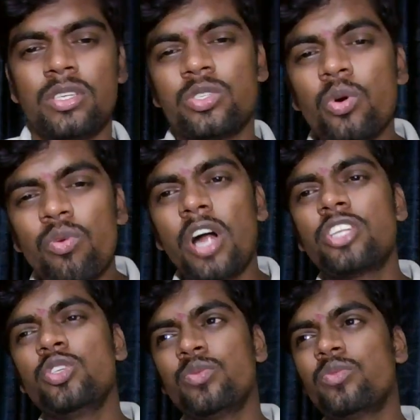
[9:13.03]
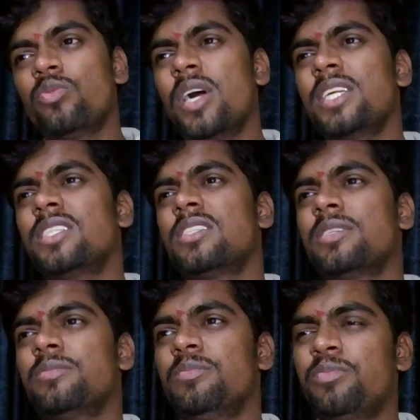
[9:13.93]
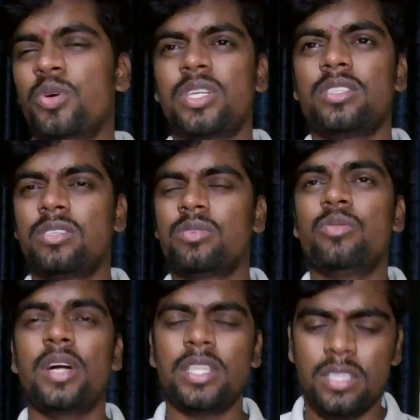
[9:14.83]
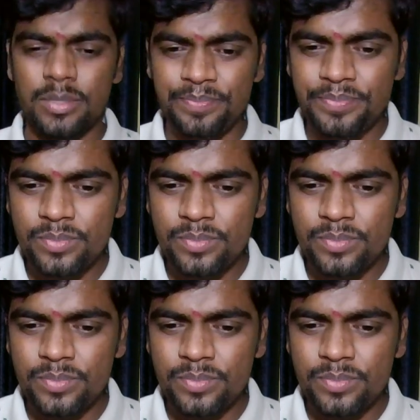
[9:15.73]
So what is the